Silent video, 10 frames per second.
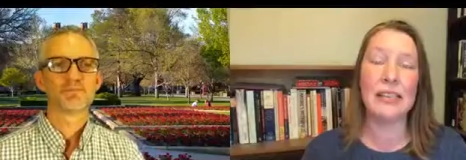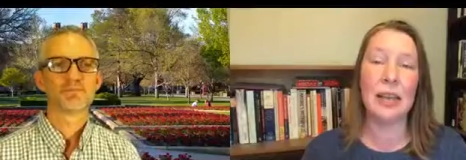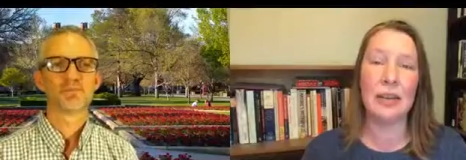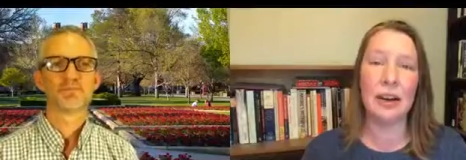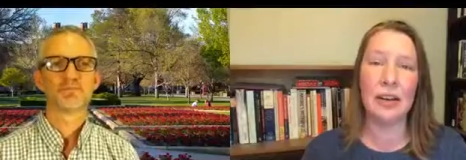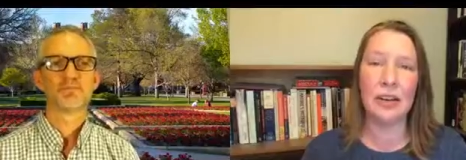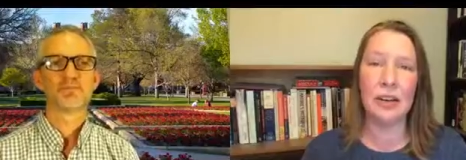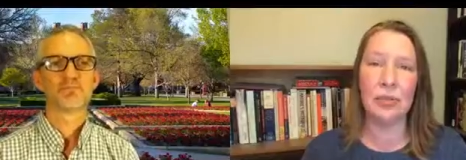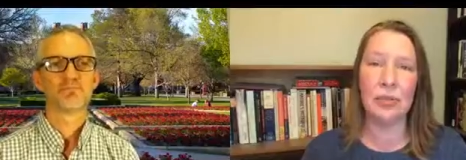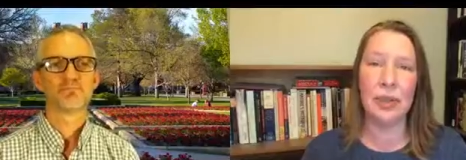Speaker 1: librarian at
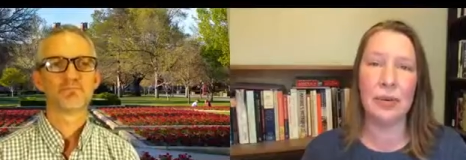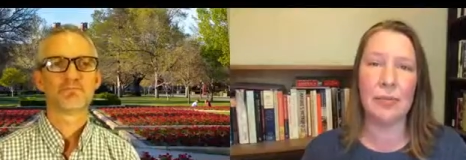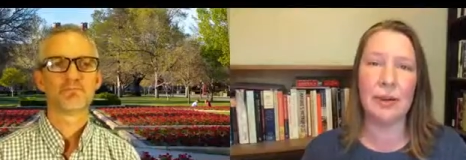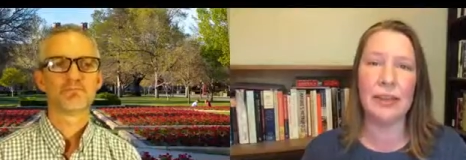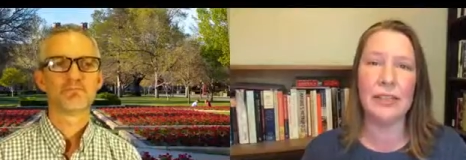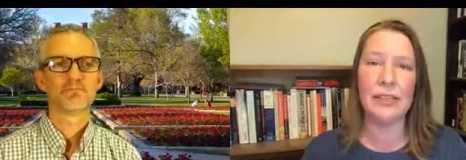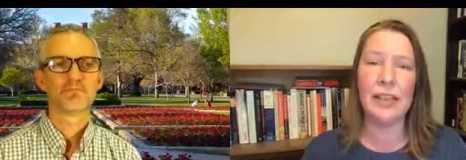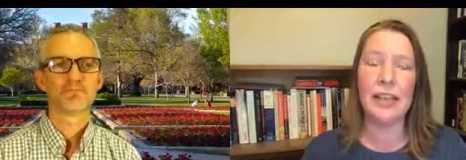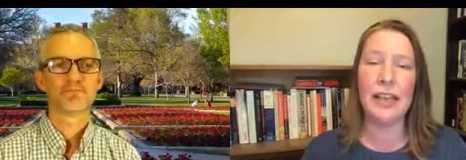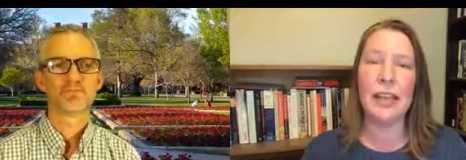O U Libraries.
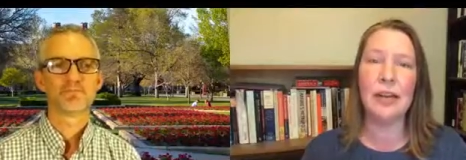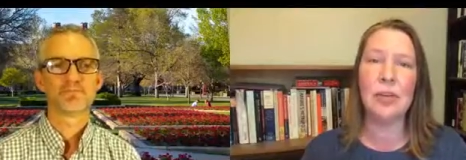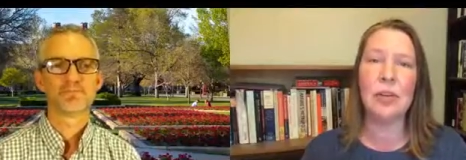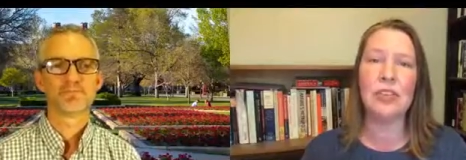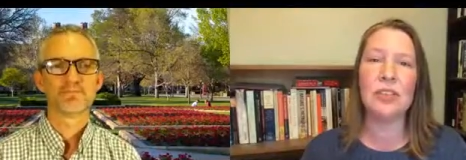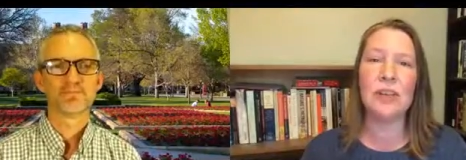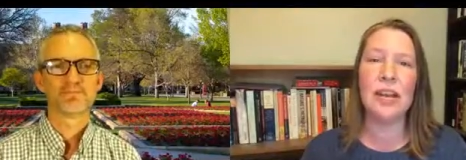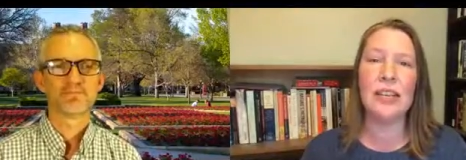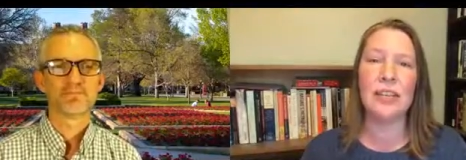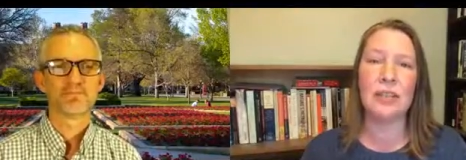And I'm also an
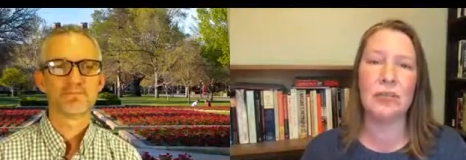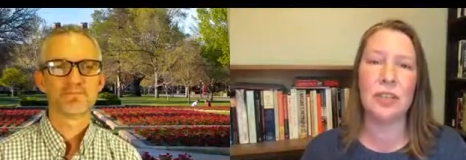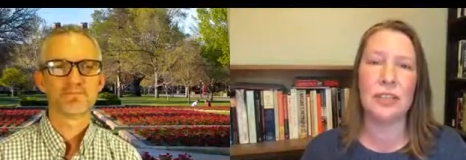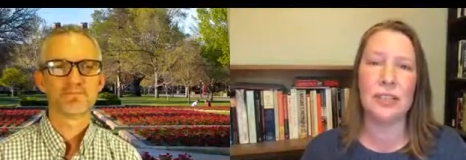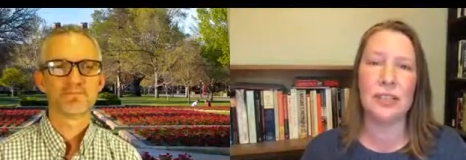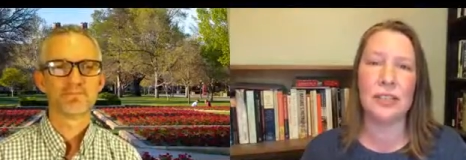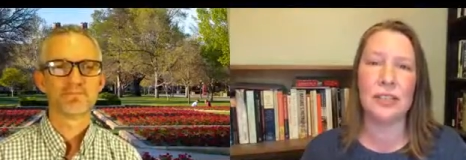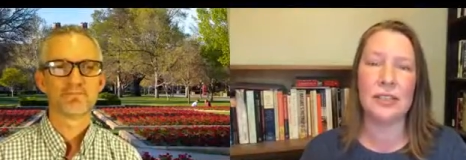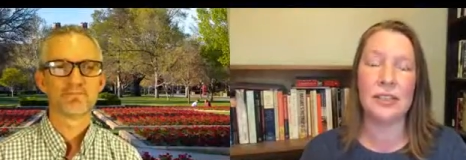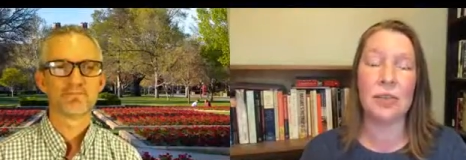
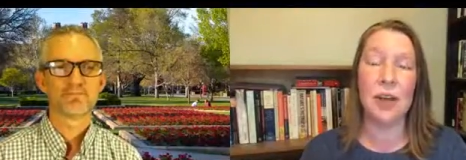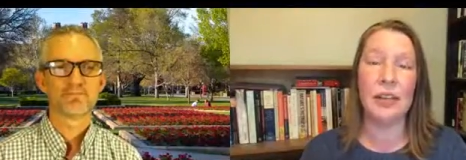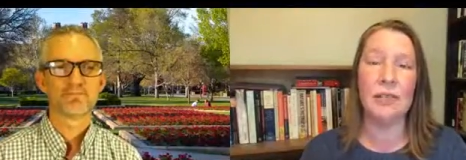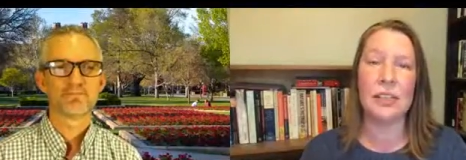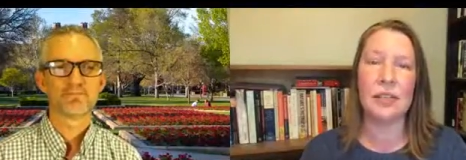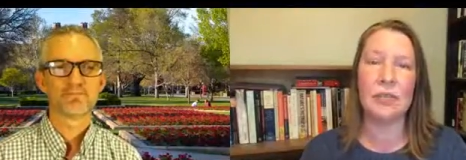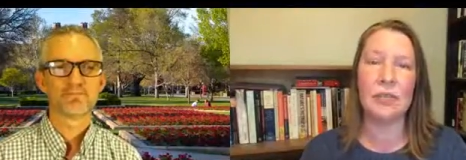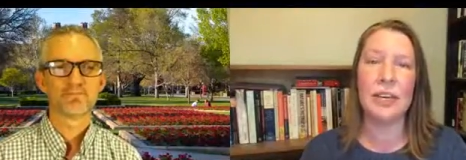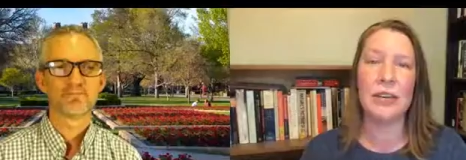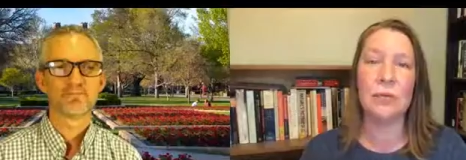astrophysicist,
Speaker 2: so
Speaker 1: I have done
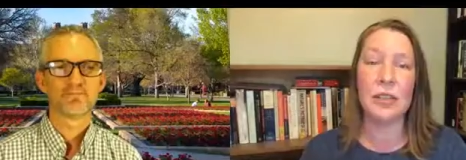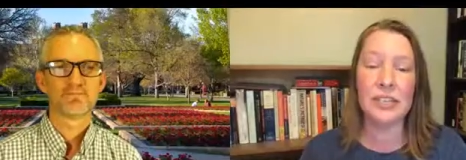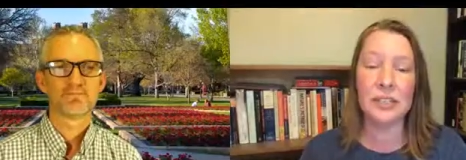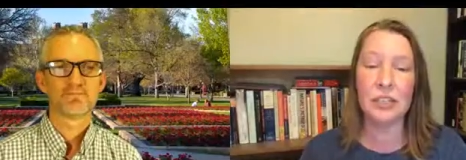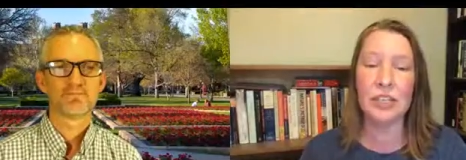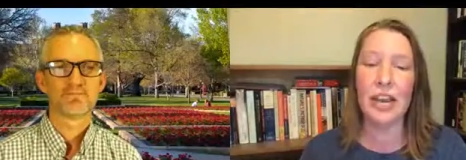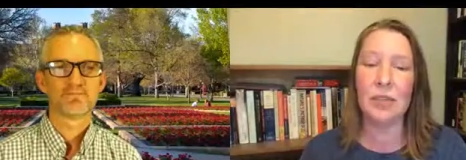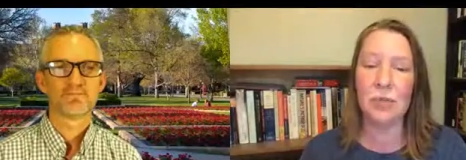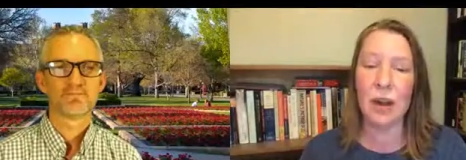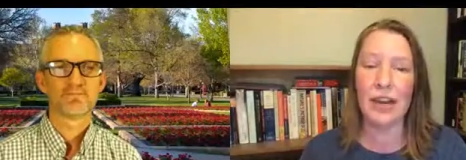re research
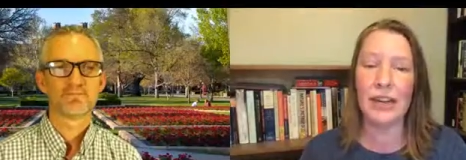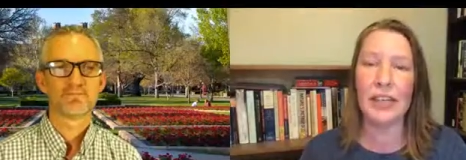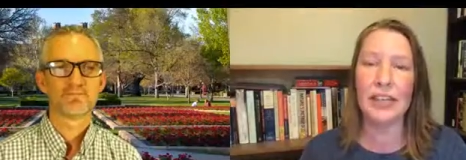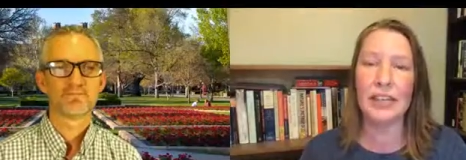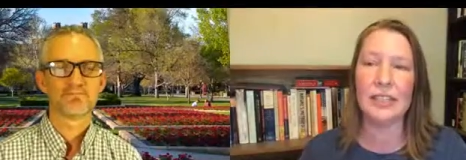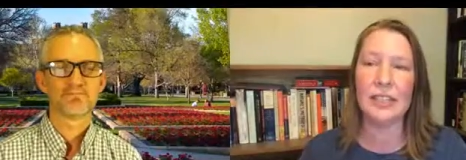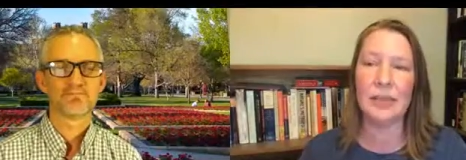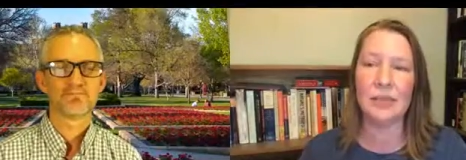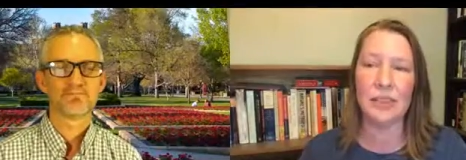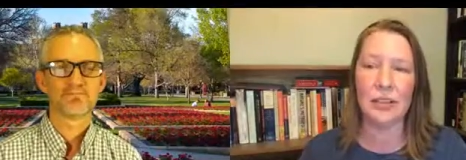and writing in the
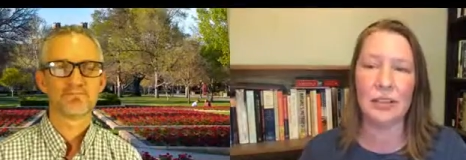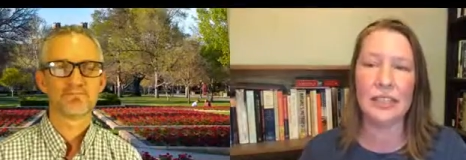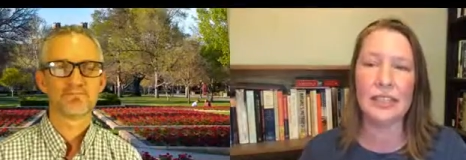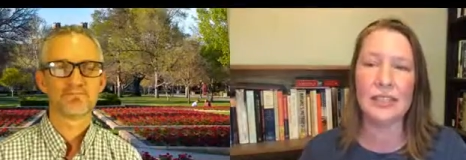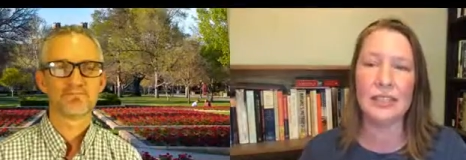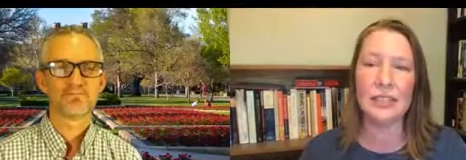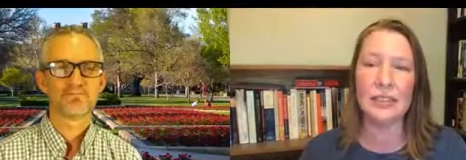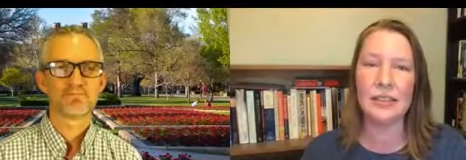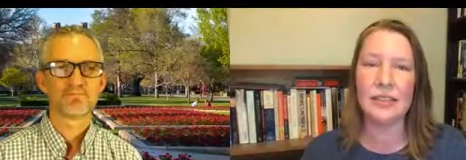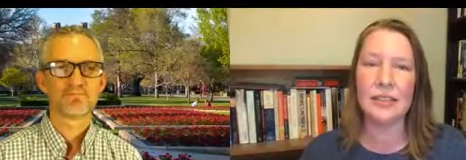STEM fields.
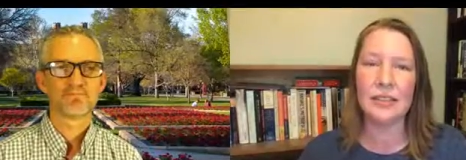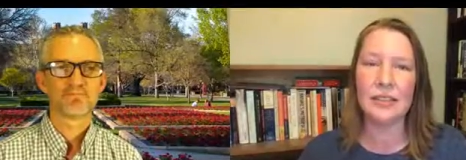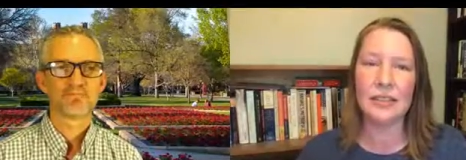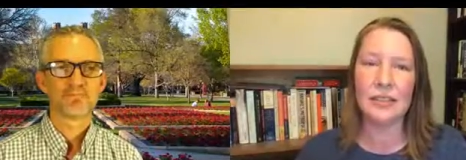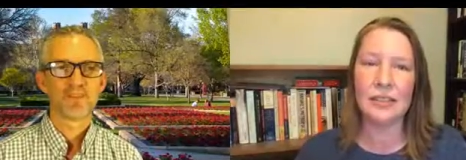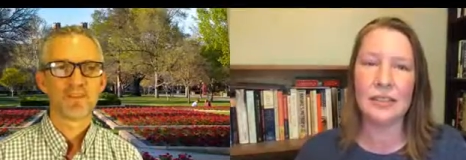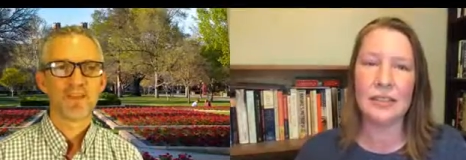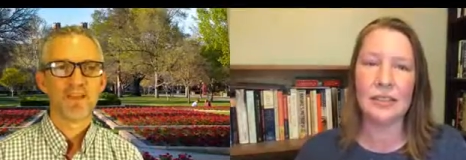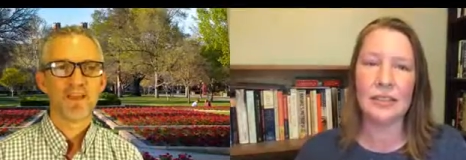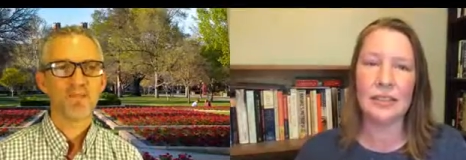
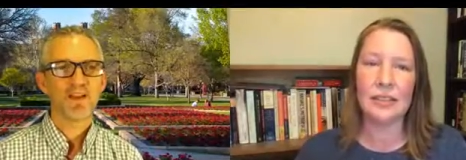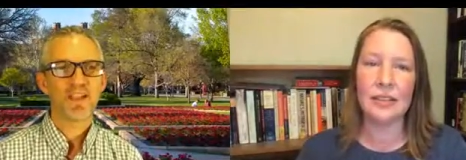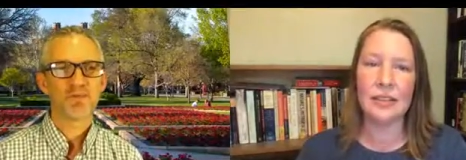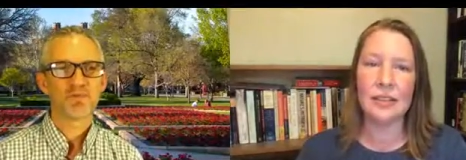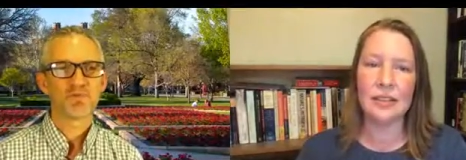
Speaker 2: And my name is